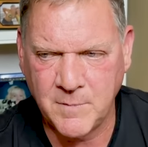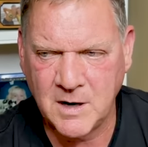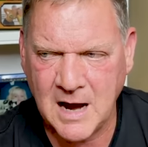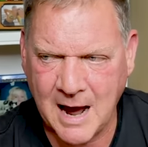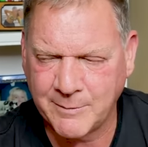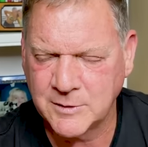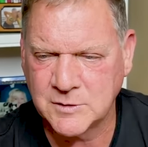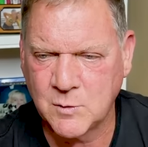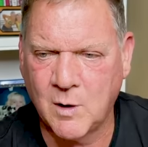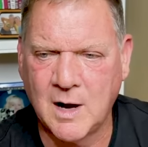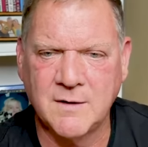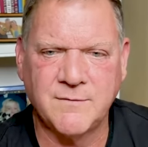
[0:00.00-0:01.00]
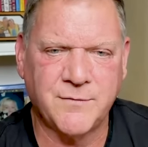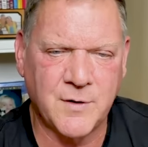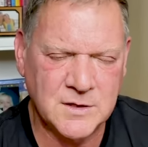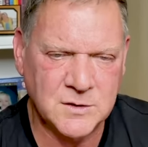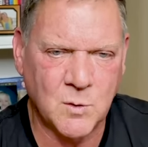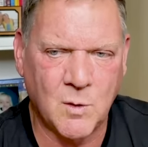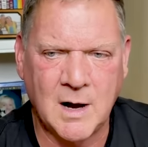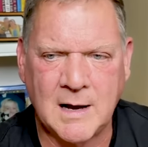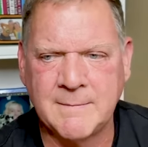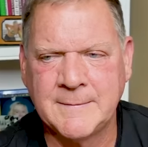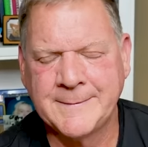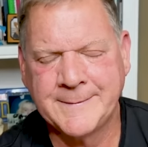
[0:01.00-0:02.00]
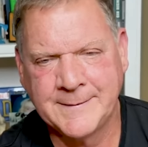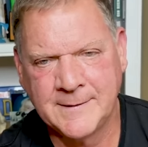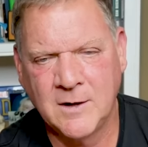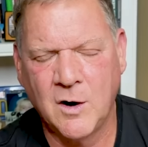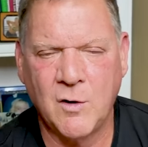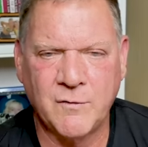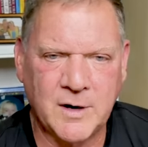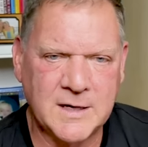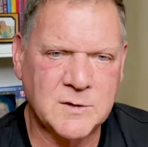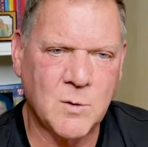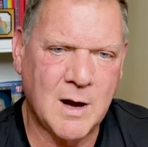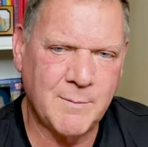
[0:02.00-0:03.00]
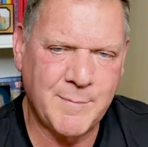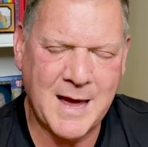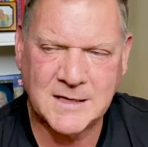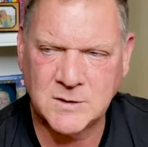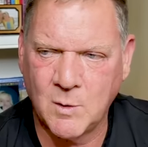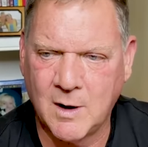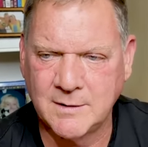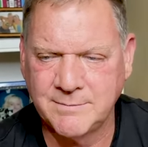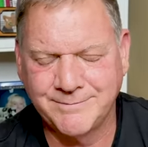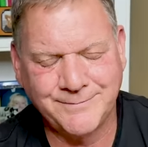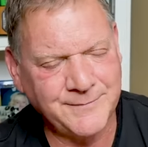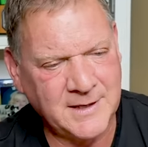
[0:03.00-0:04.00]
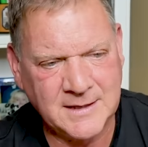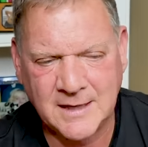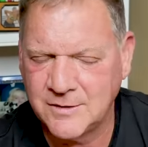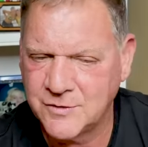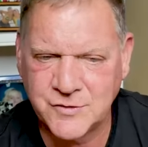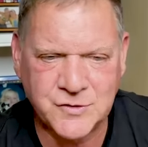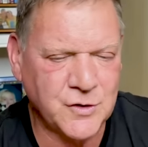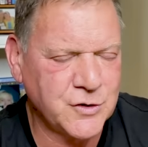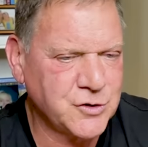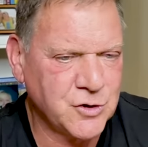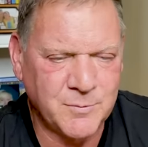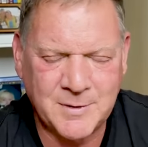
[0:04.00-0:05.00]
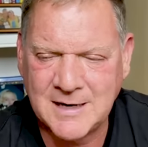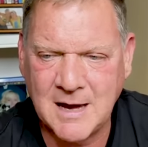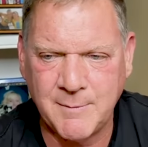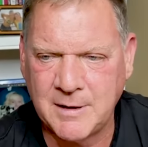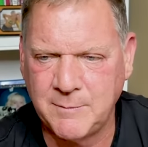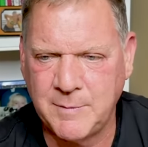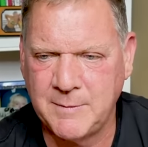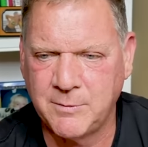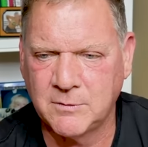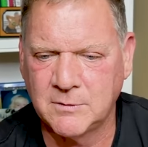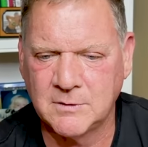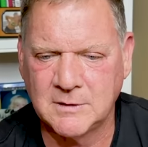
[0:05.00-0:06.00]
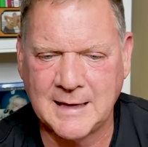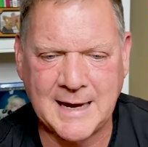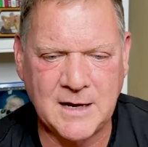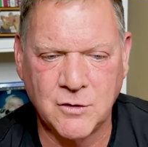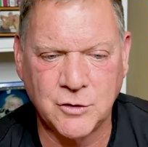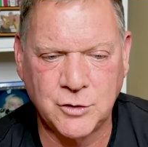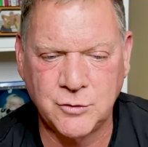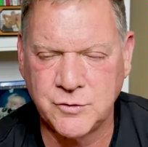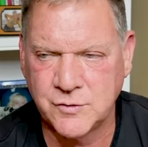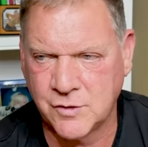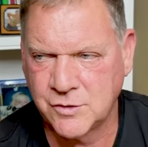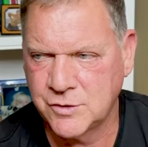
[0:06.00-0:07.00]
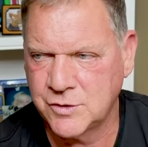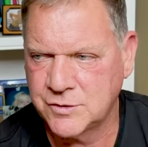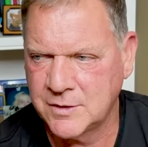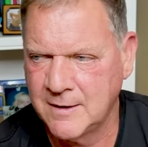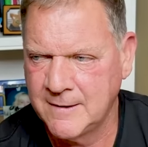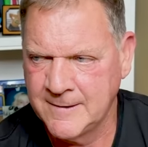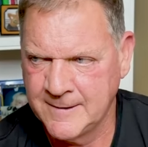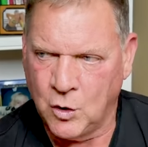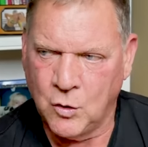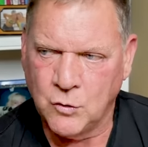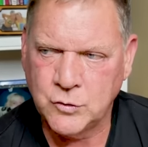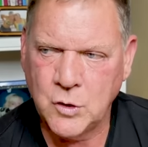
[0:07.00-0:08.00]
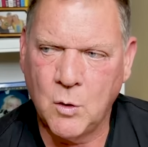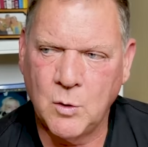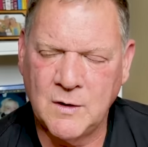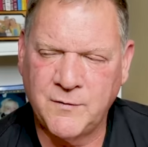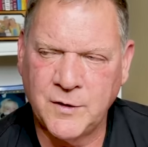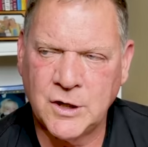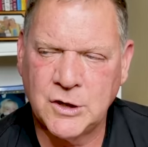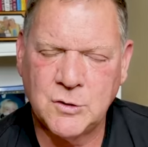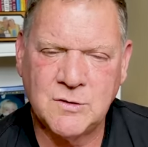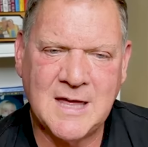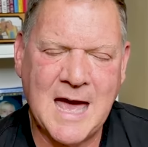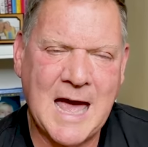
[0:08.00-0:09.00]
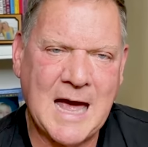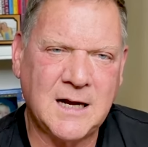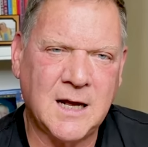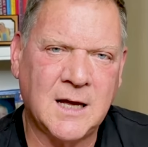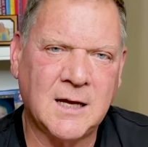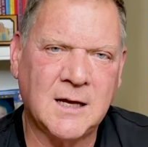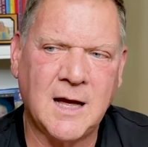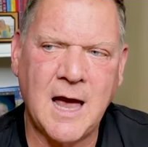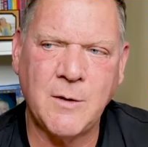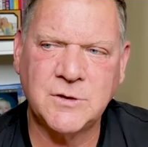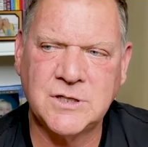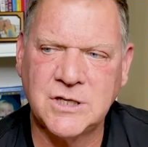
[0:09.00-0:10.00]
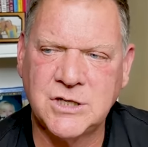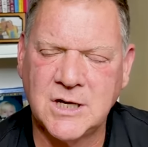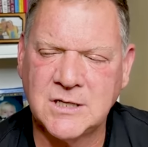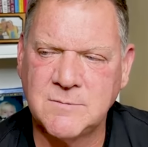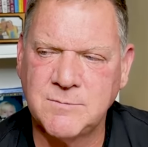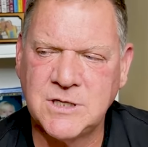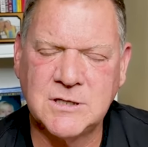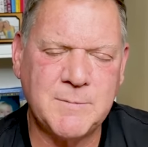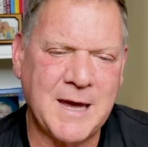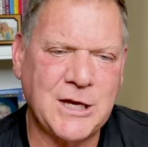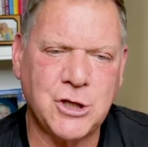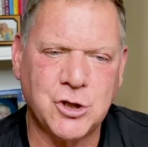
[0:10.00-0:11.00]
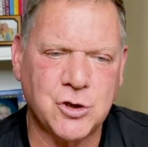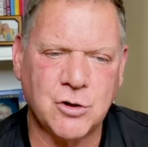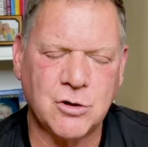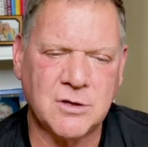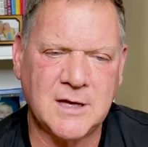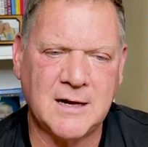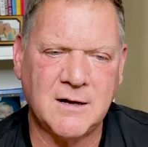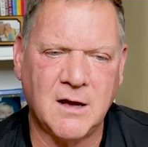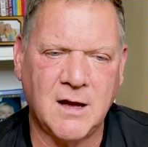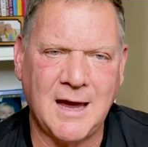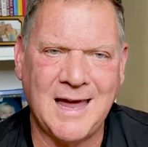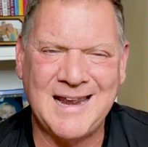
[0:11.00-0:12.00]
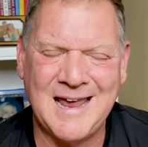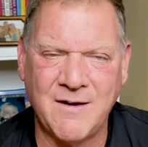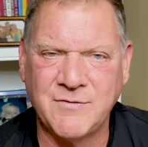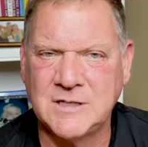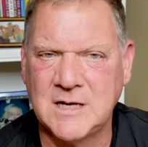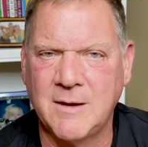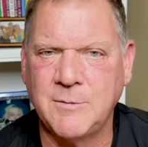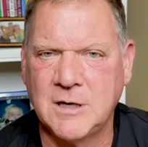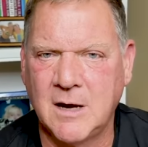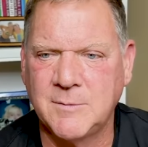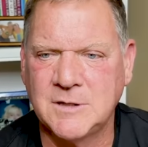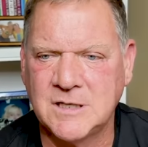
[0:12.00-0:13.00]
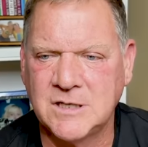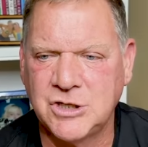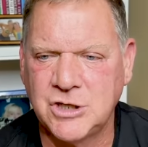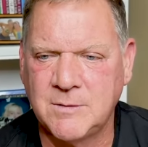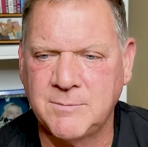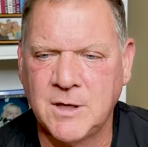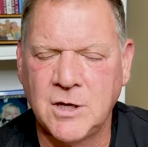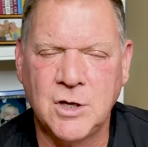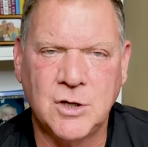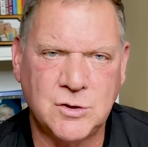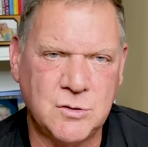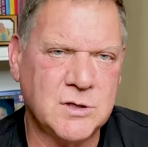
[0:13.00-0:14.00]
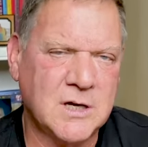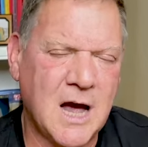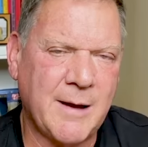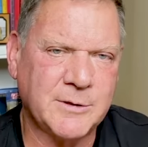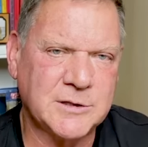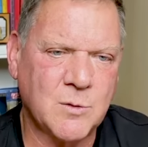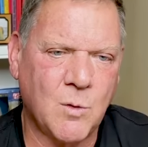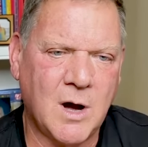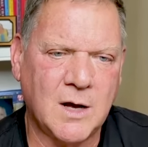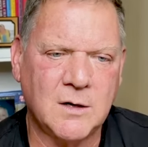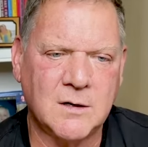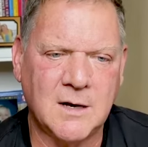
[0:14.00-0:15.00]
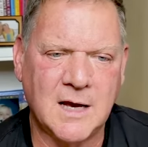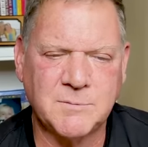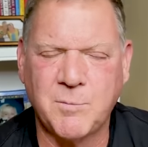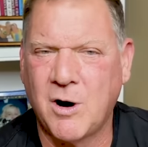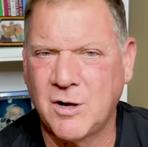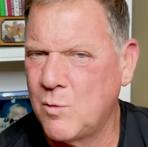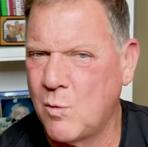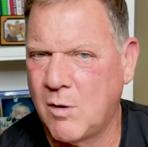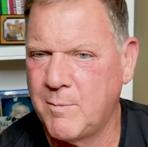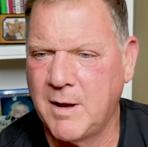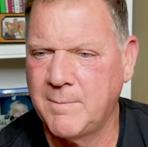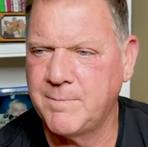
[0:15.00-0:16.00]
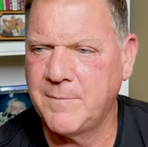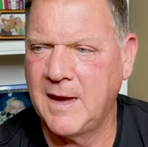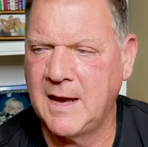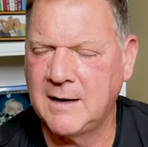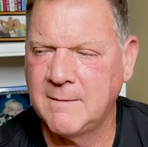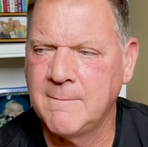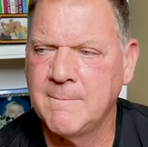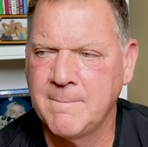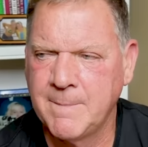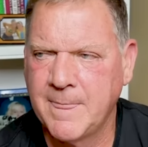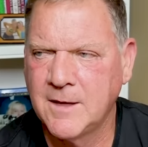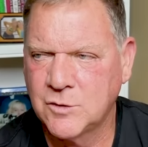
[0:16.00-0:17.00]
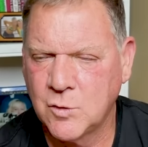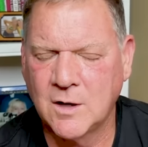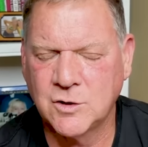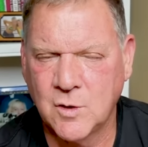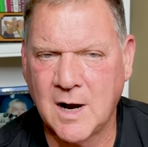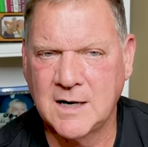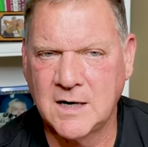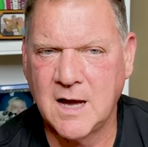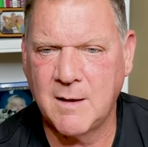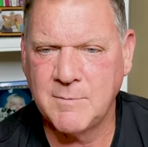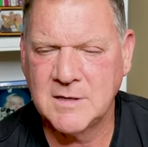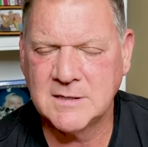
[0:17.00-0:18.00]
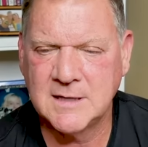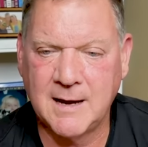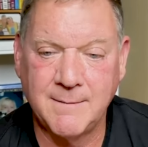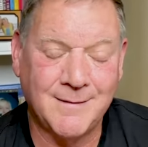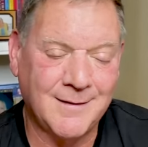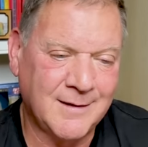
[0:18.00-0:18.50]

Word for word: goblet squat, front squat, overhead squat, back squat, and then there's zercher. But not many people like or do zerchers. So if you're going to do that, I would suggest just making sure that at every time you come into the gym, do the goblet squat as part of your warm up and try, try to not miss that.